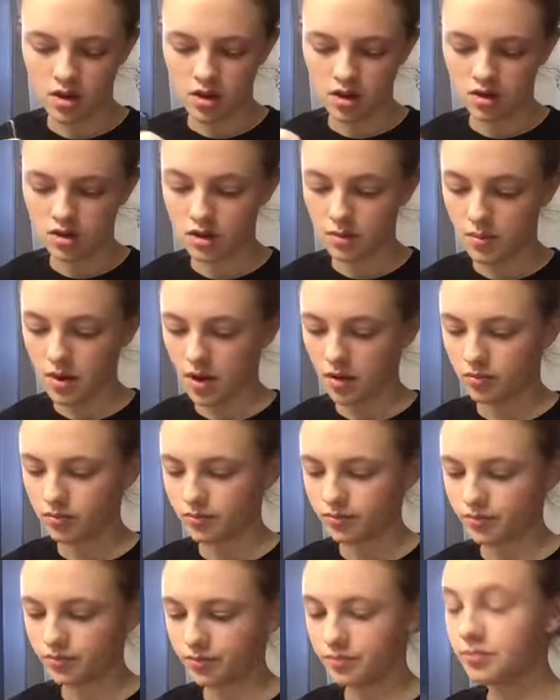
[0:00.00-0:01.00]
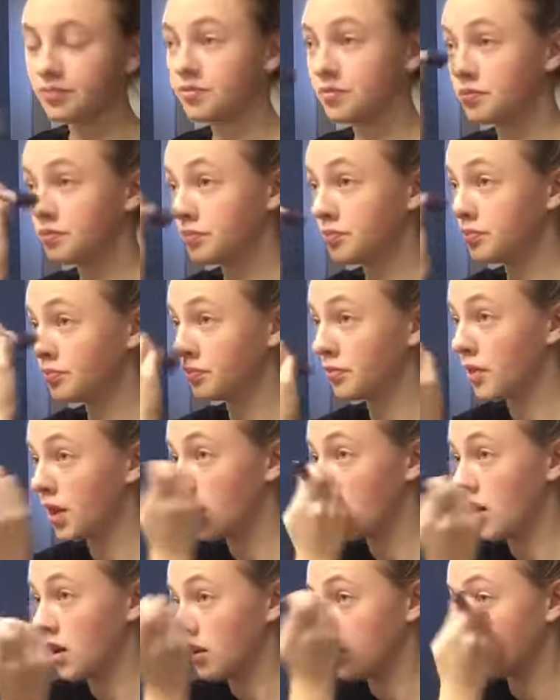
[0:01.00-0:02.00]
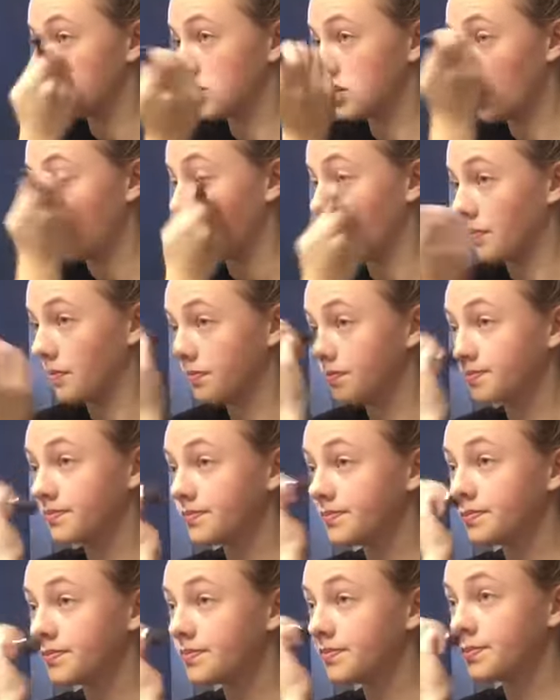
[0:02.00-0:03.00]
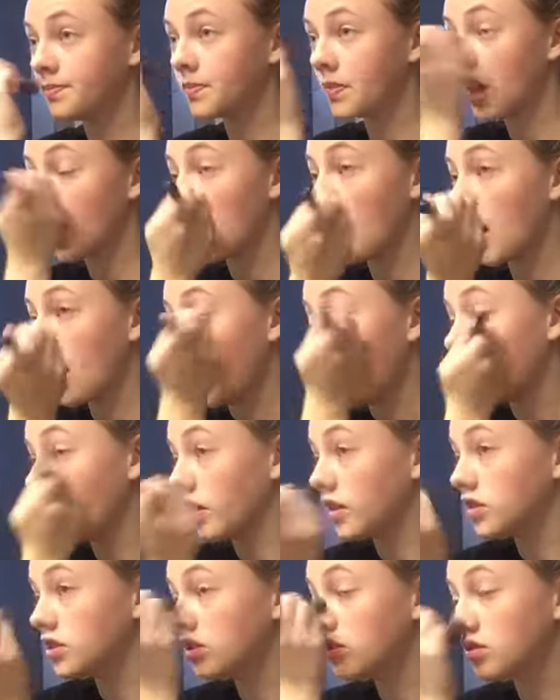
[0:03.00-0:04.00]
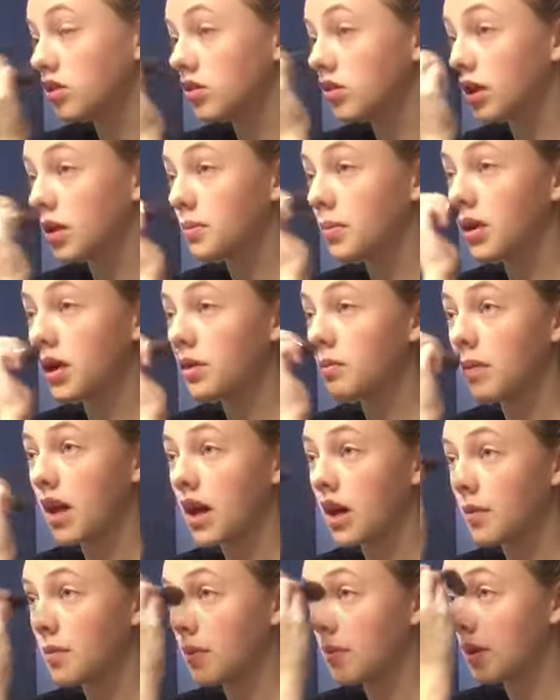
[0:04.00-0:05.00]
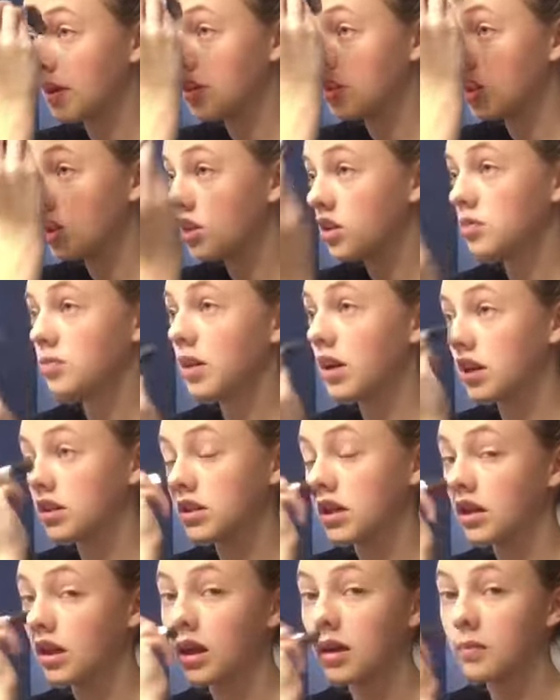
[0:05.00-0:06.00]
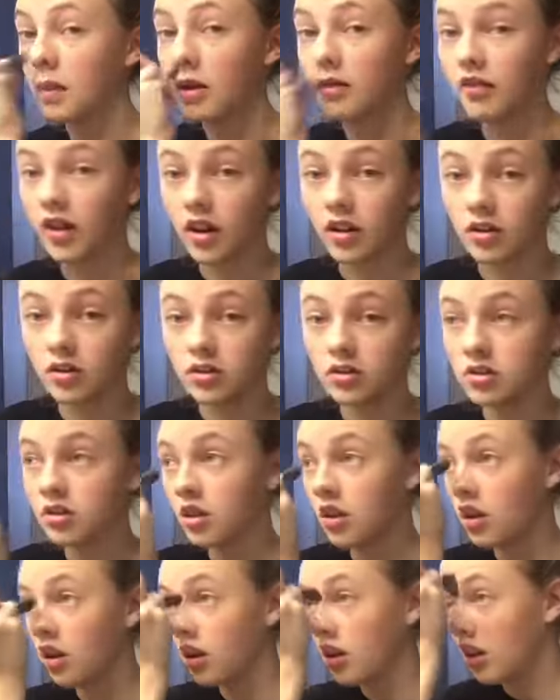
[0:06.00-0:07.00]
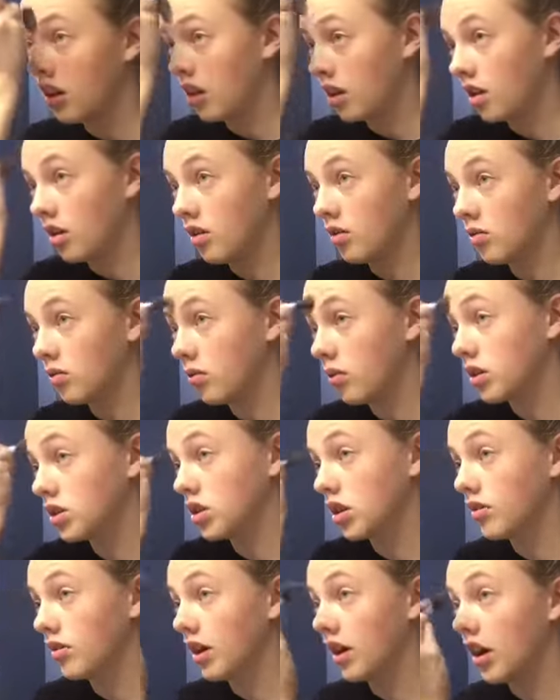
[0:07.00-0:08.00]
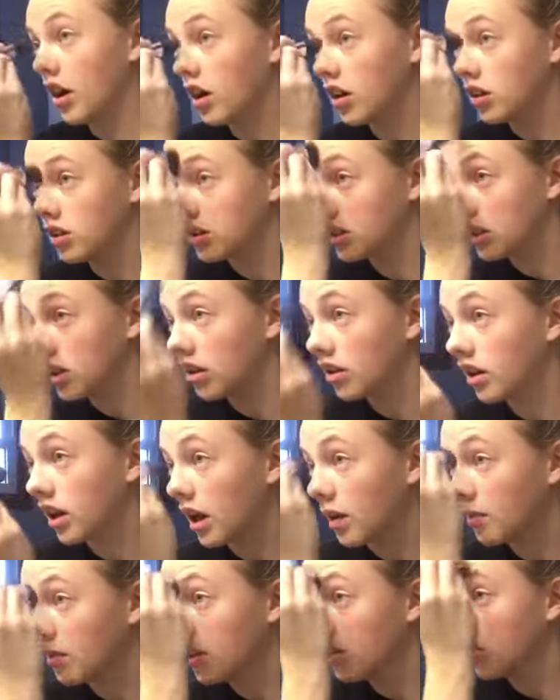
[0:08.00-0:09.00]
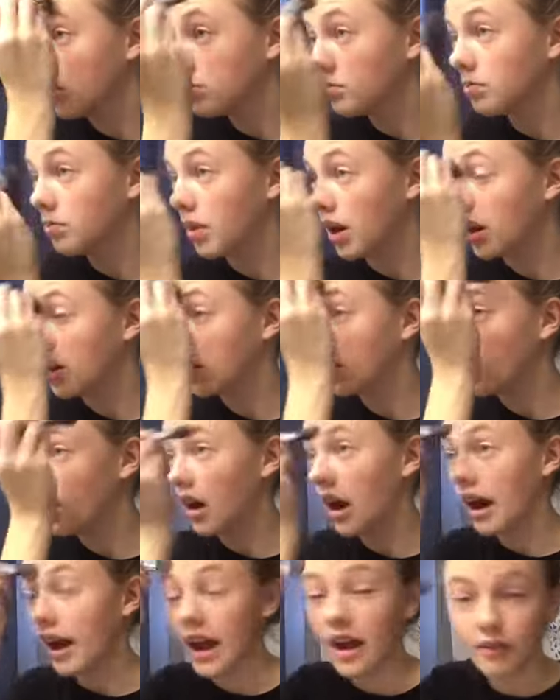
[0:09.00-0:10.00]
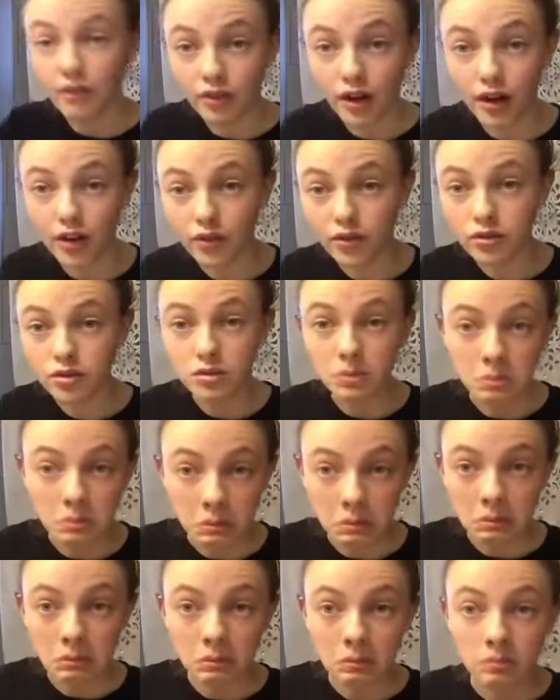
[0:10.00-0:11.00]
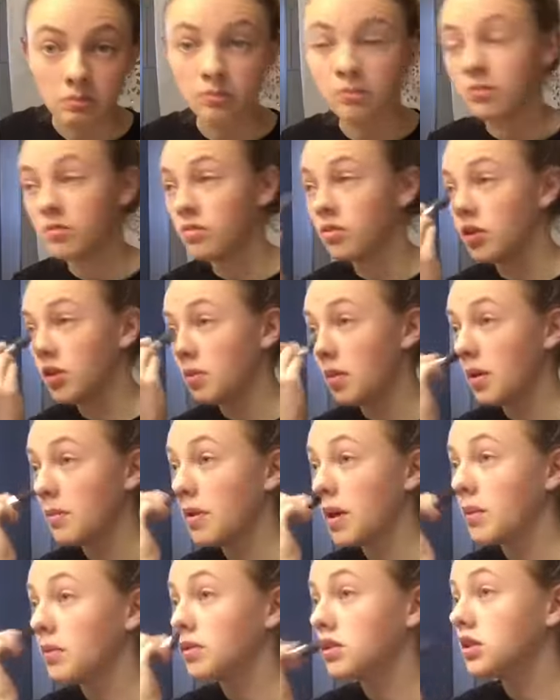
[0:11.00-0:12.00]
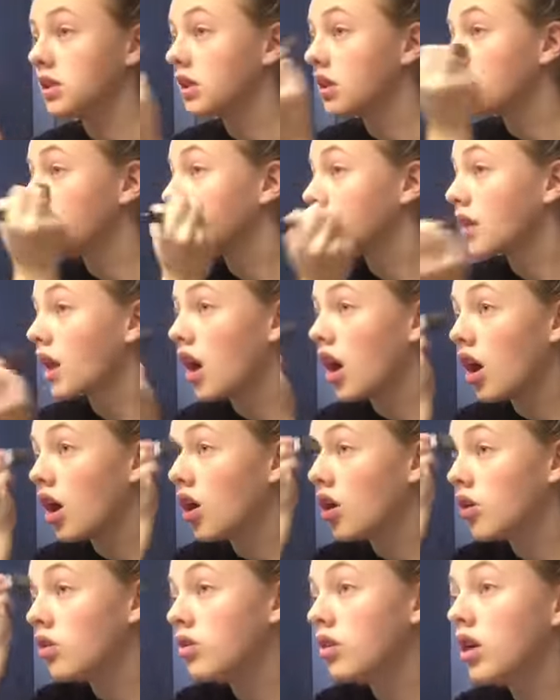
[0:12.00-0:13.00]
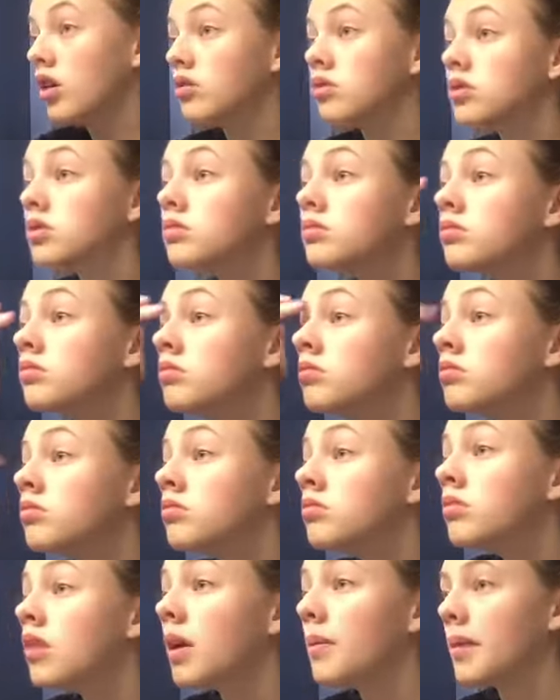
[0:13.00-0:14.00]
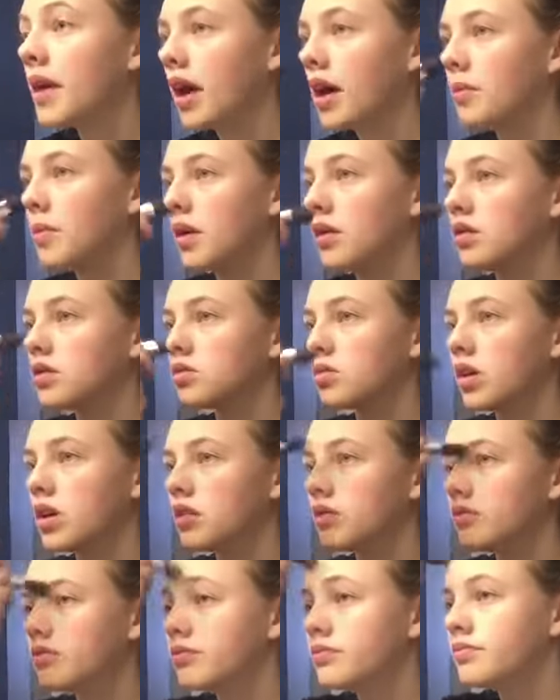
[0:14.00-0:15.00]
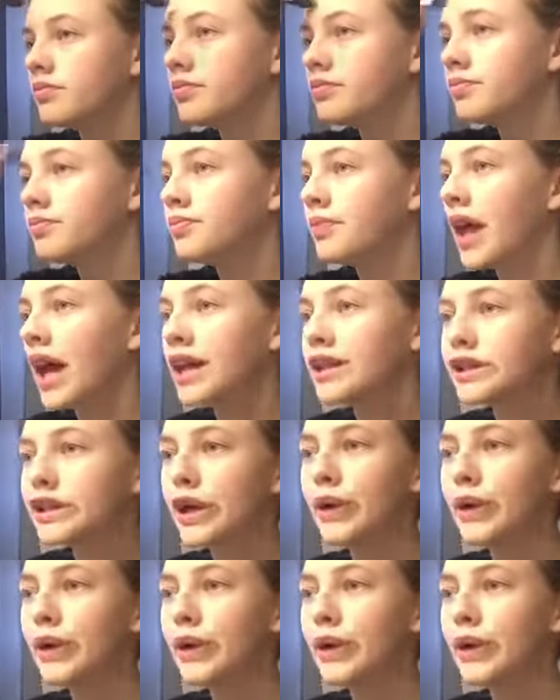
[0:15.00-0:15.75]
somehow. So. I also don't like putting makeup on my cheeks because I like my freckles, which are very hard to see on camera, but I have freckles. You might be able to see them. Who knows? And my eyebrow looks weird. That's